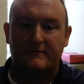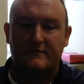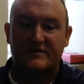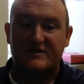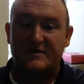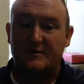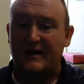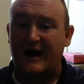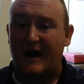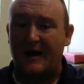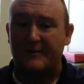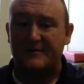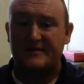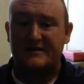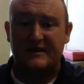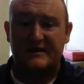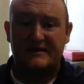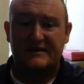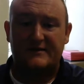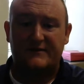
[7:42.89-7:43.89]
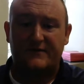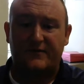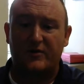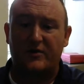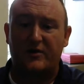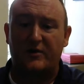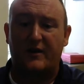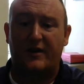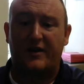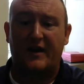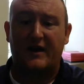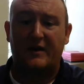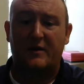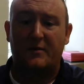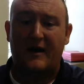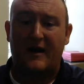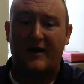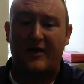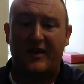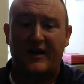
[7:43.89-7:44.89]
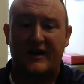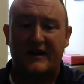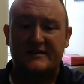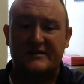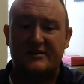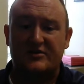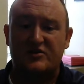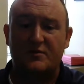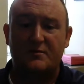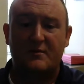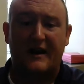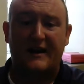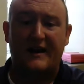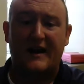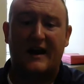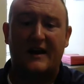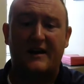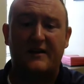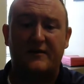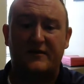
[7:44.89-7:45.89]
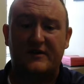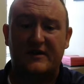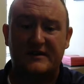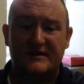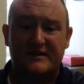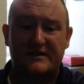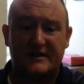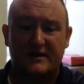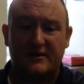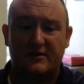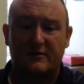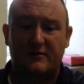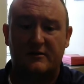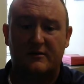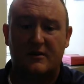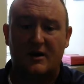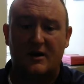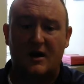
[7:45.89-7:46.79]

Sometimes it's for you to think about things that you may not have considered.